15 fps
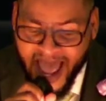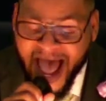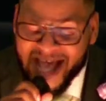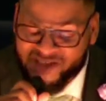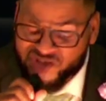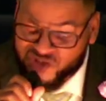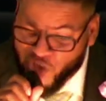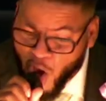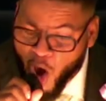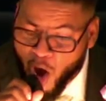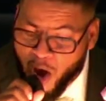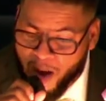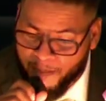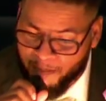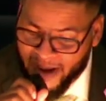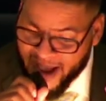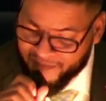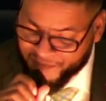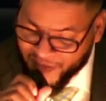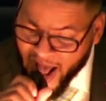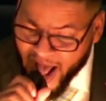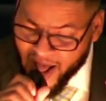I saw my
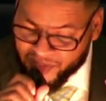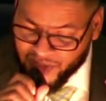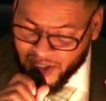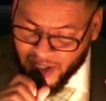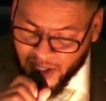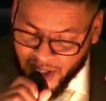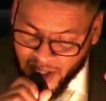father